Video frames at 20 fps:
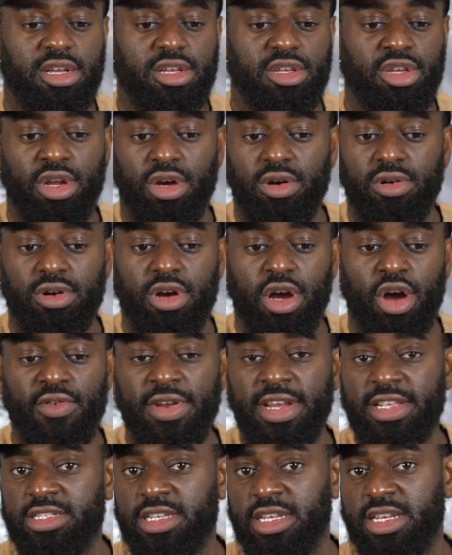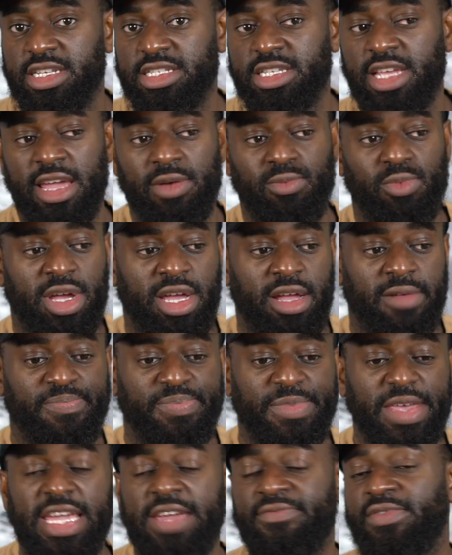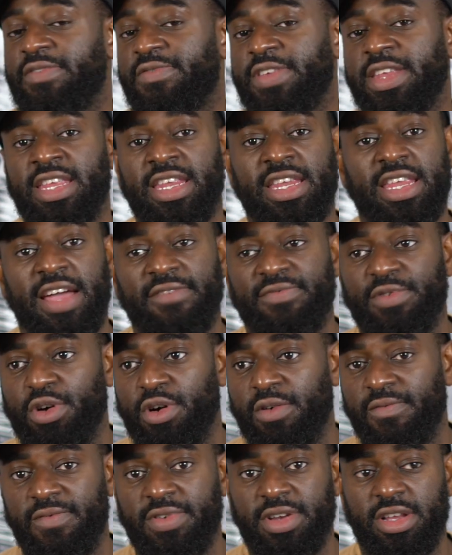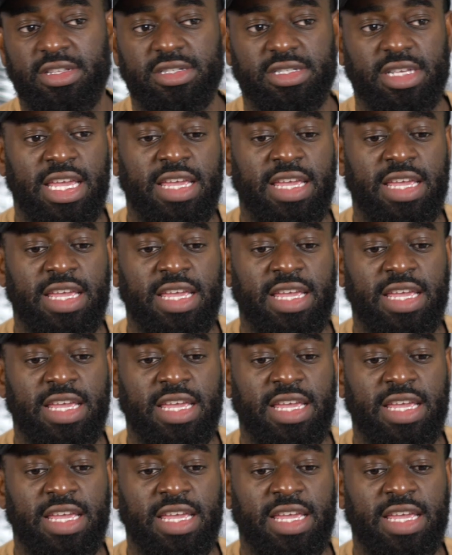you know going into this game where even if they didn't have the confidence,